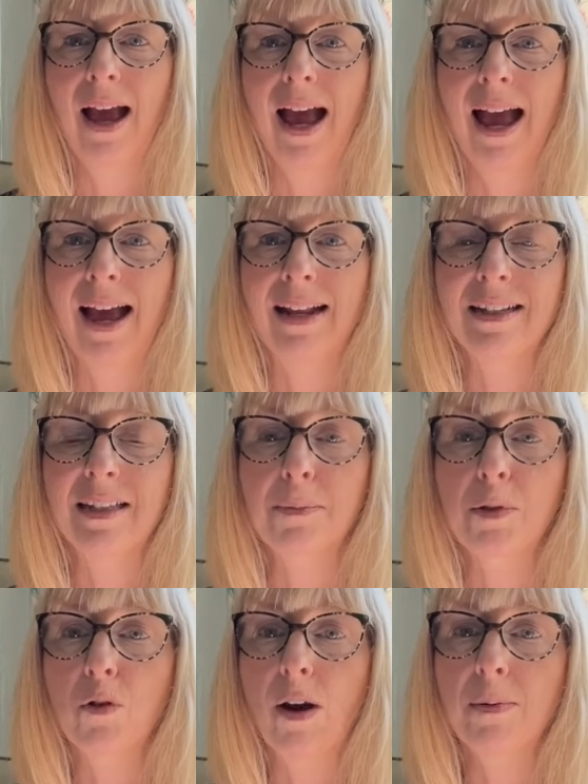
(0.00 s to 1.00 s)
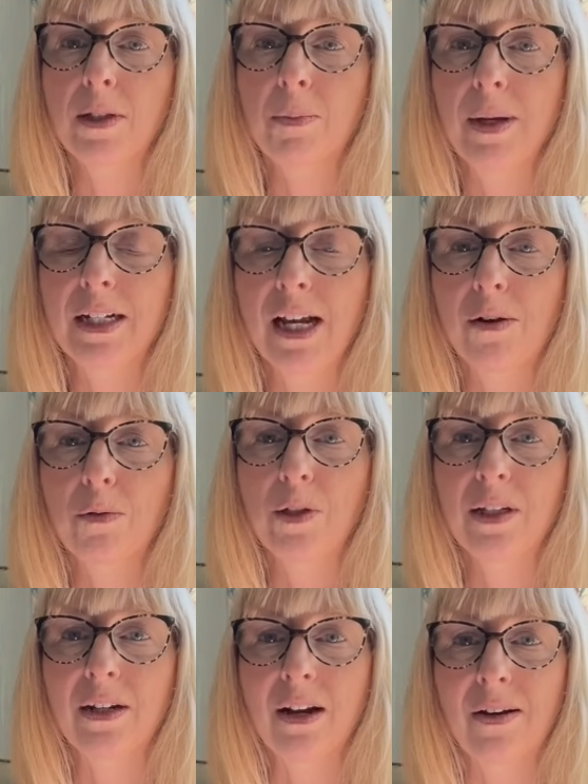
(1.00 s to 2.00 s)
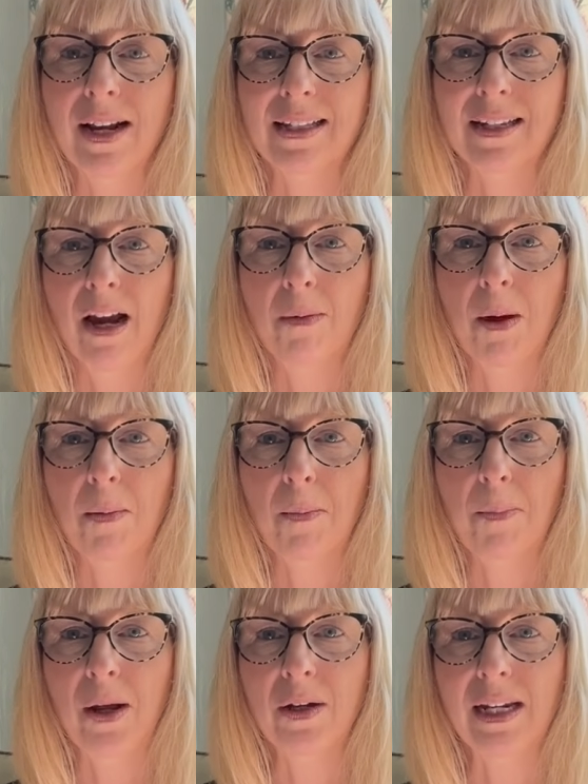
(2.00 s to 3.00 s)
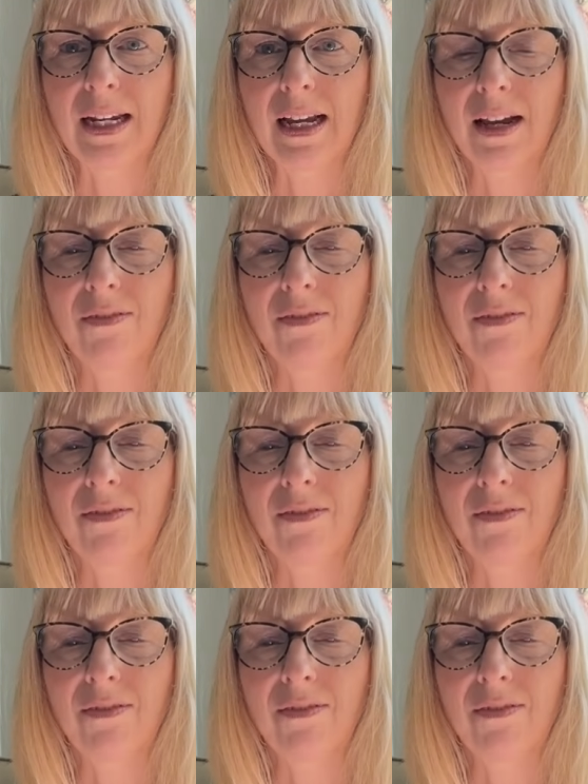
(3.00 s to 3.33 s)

and subscribe to my channel so you know next time I'm uploading a